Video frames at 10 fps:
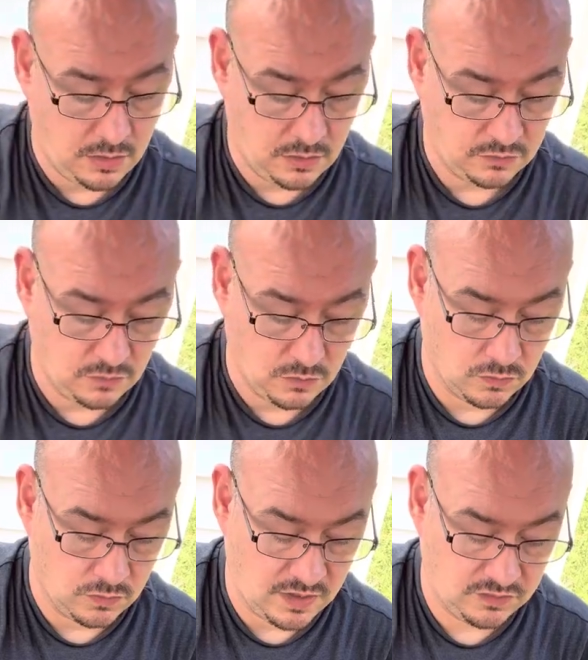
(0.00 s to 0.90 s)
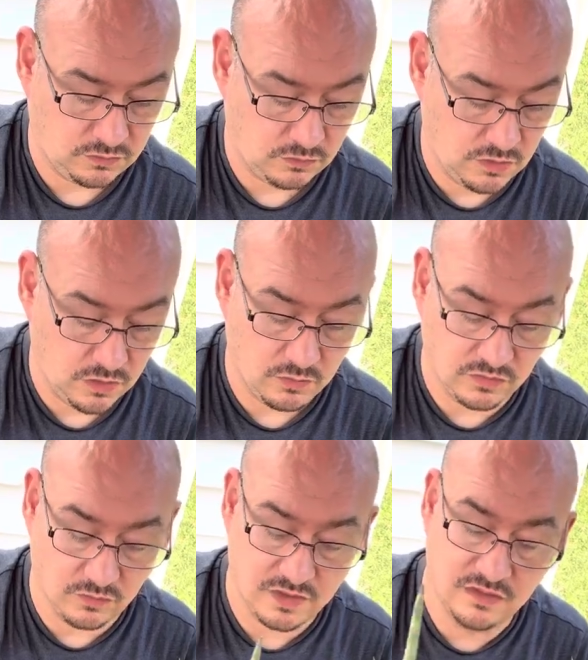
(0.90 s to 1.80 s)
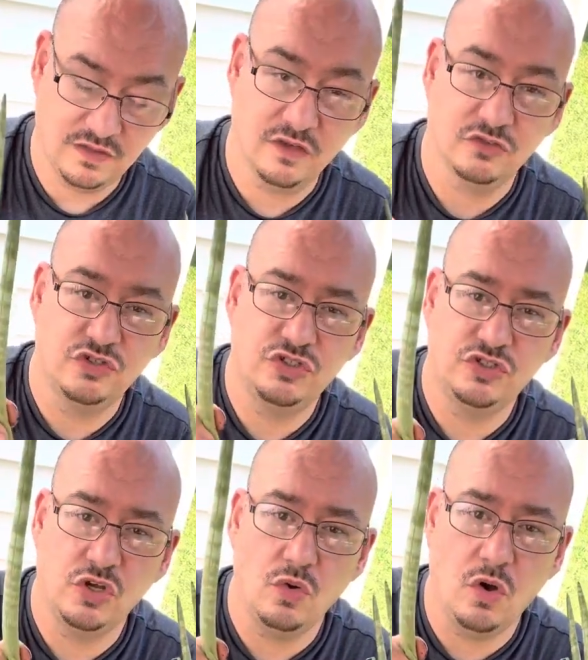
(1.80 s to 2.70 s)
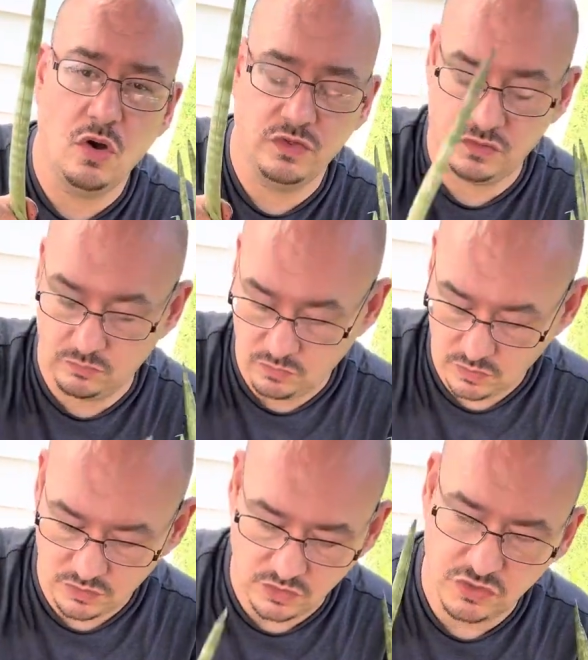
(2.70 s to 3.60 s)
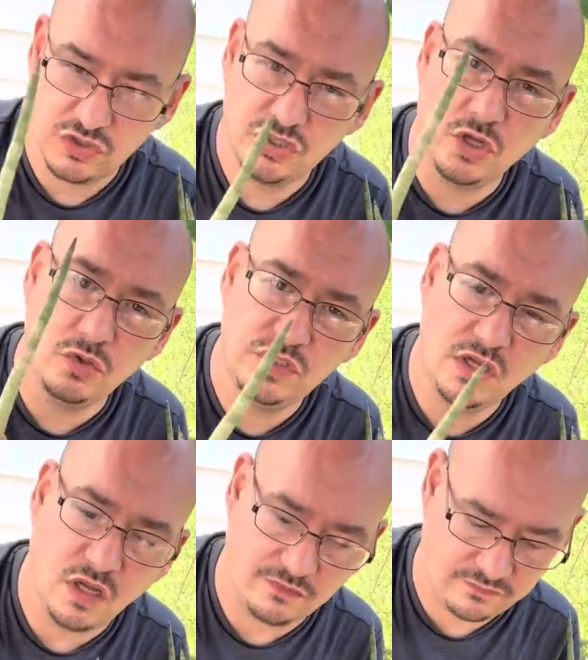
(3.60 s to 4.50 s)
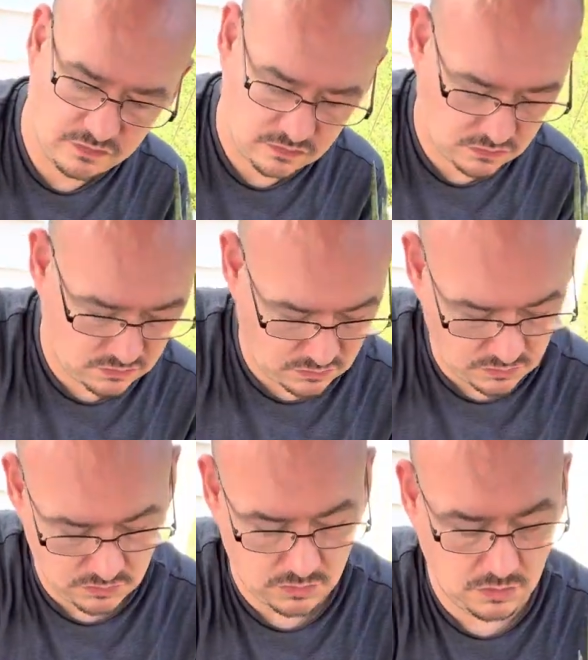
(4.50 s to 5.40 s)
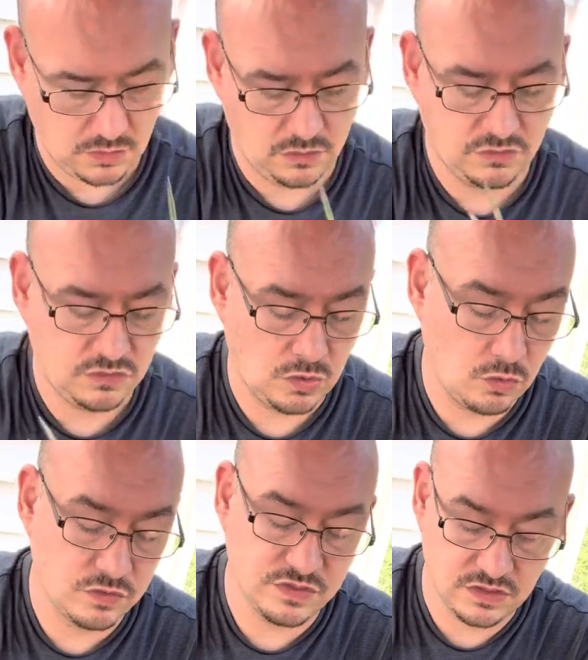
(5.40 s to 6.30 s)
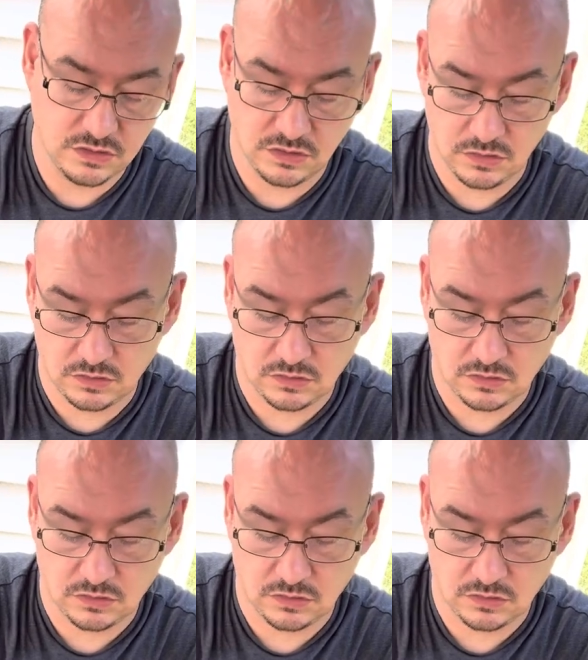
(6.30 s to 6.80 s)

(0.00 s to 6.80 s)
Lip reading: So that's another reason why these guys are so awesome. They're so tough, so resilient,